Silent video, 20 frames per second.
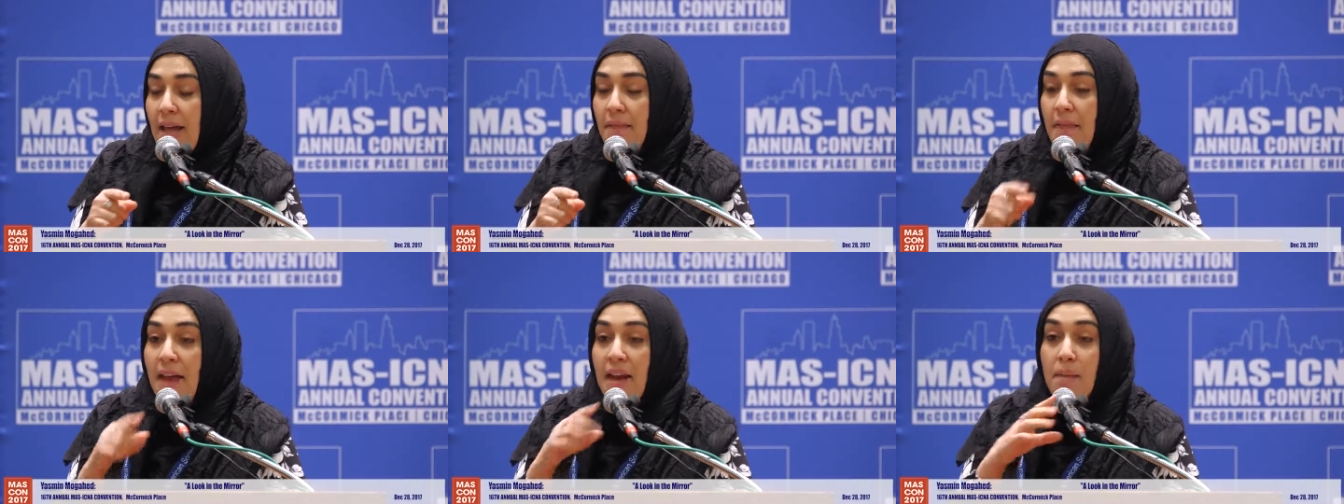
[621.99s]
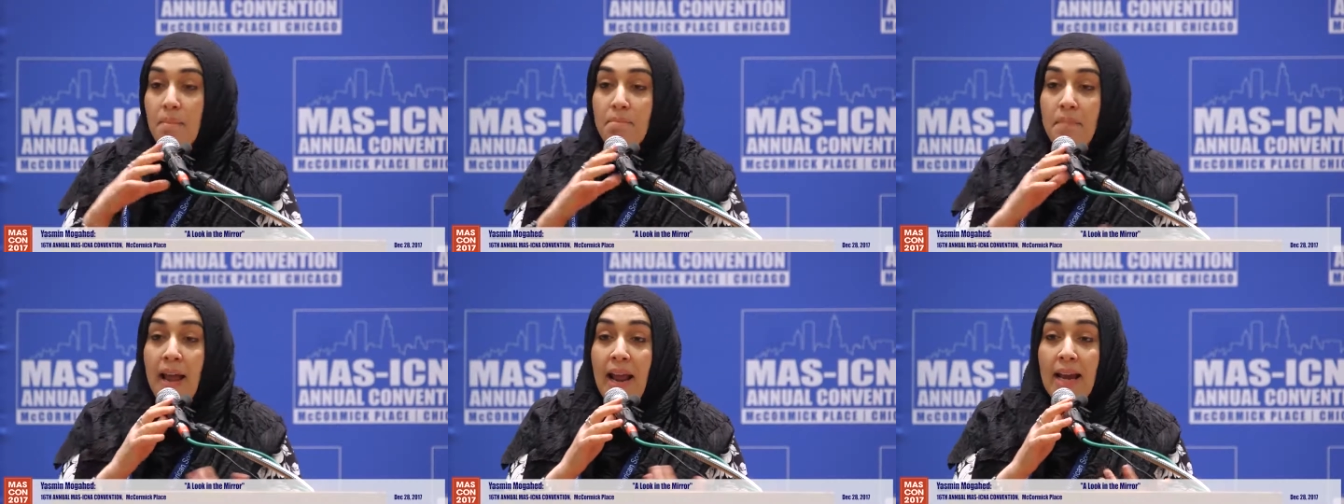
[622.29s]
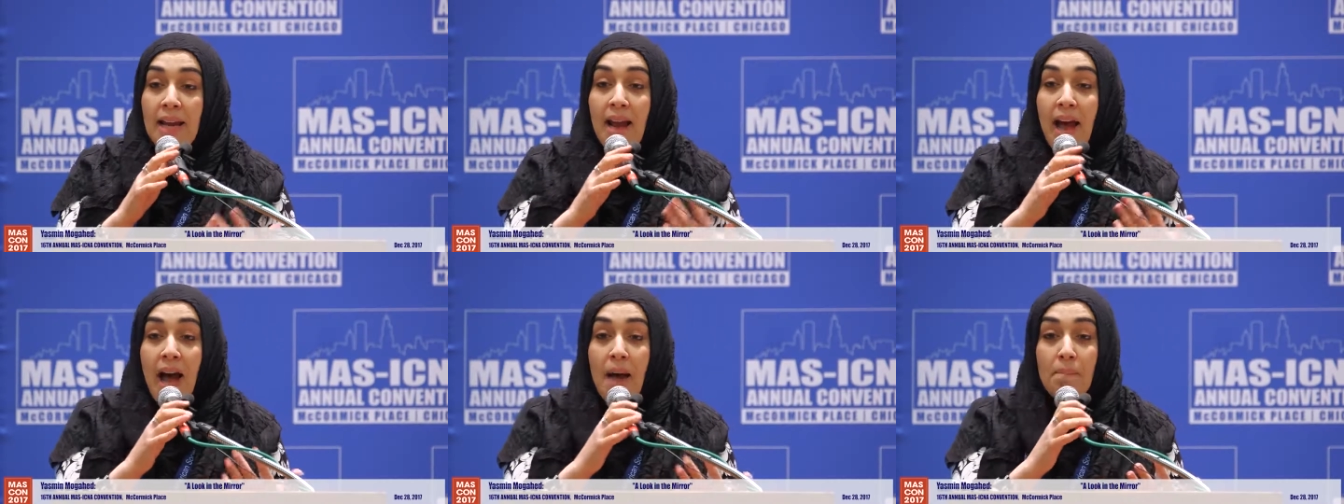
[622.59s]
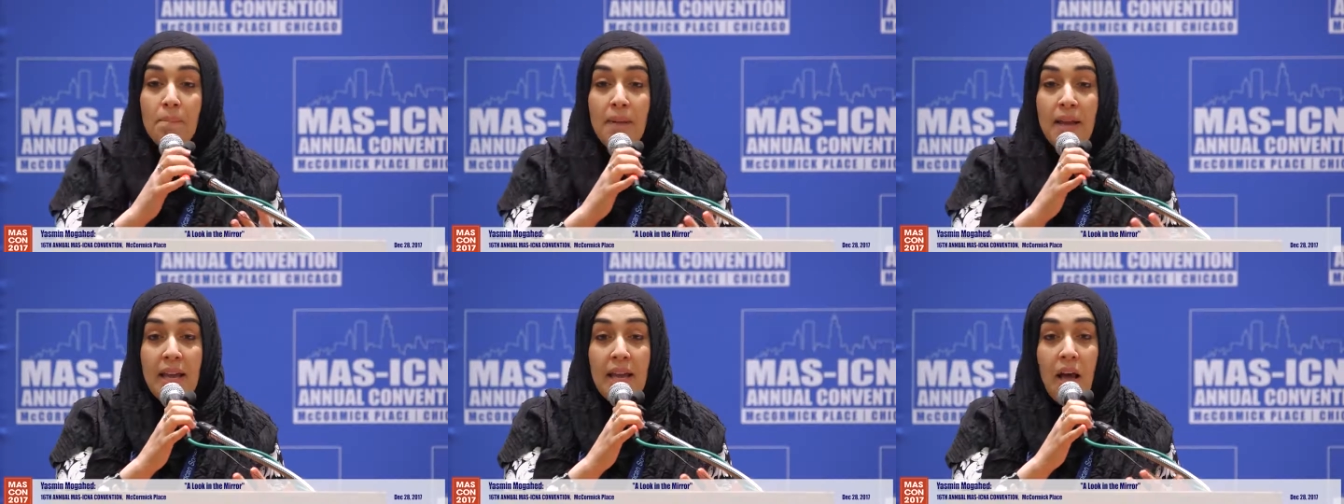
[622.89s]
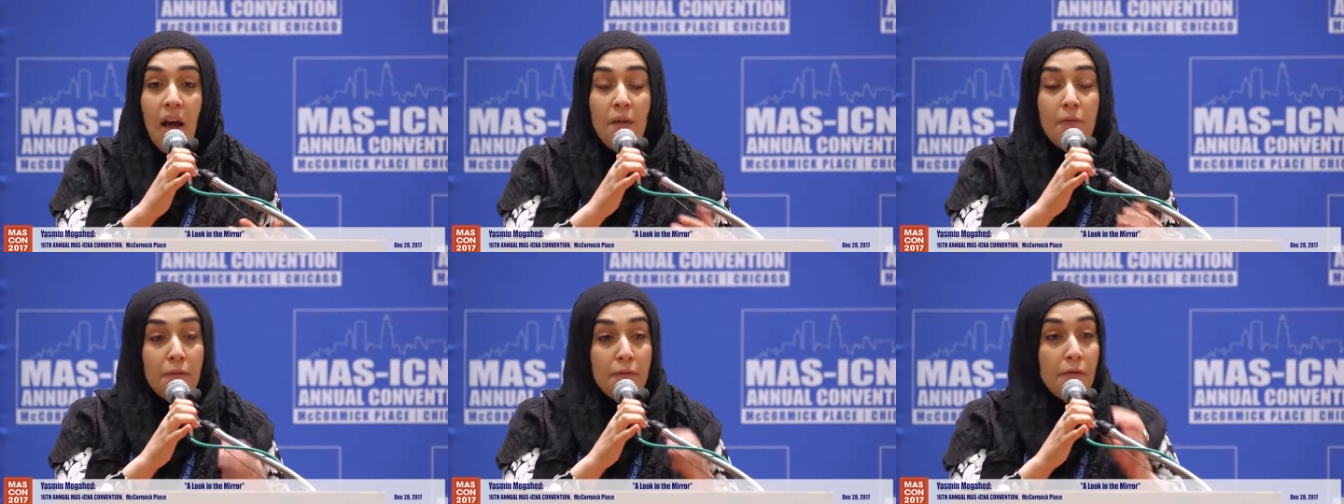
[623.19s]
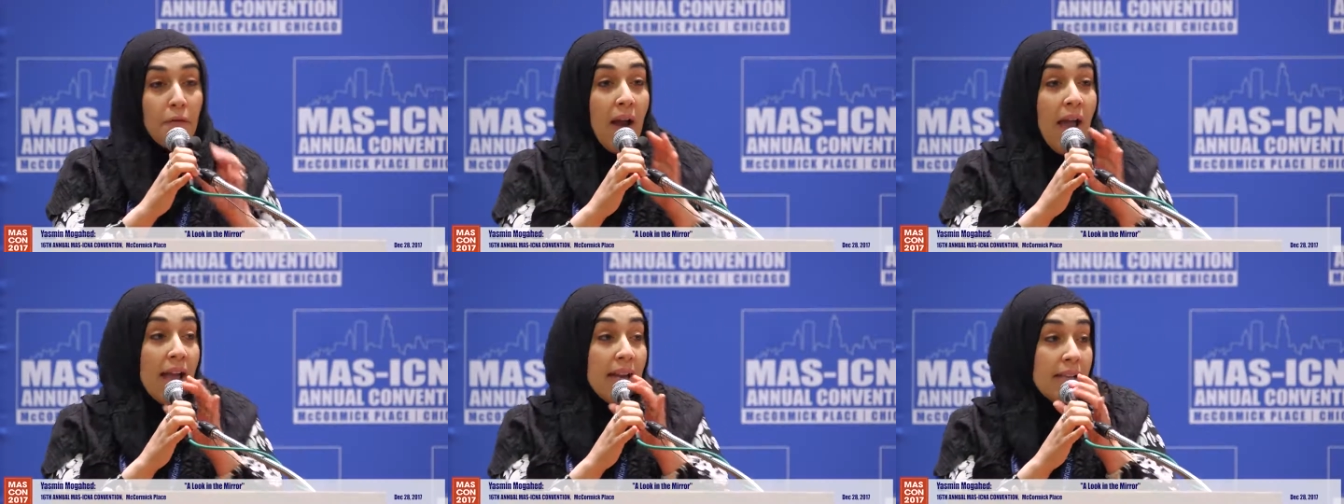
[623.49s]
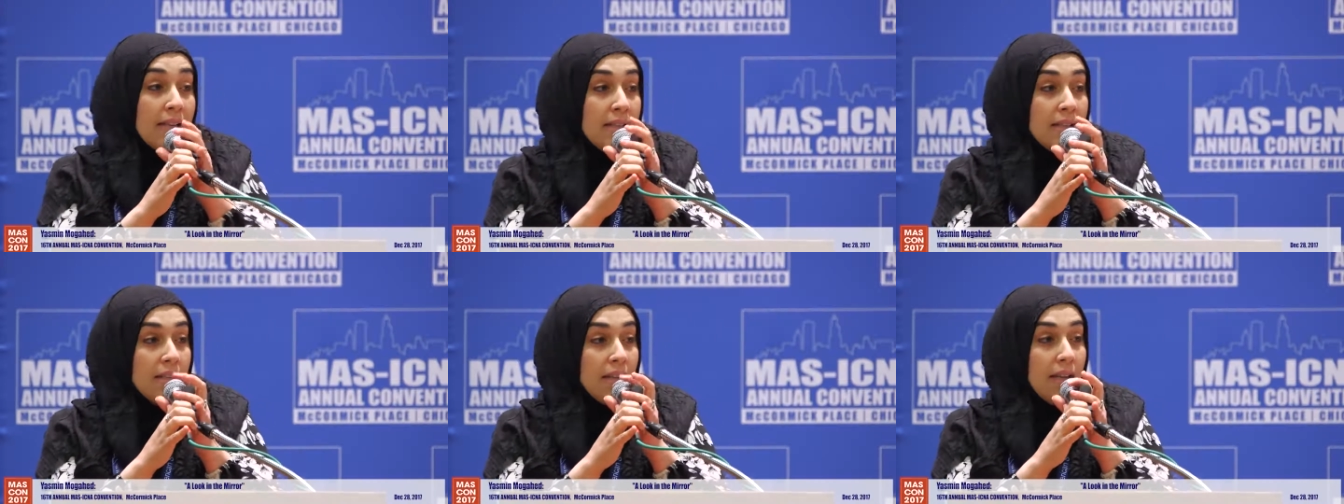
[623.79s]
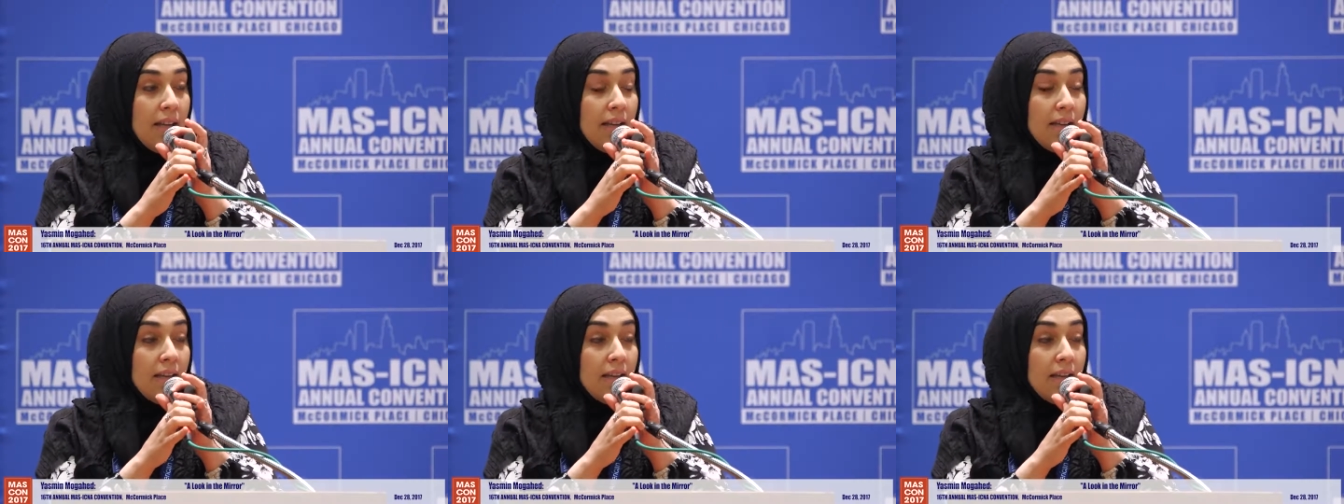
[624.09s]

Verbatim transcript: that it may not be a friend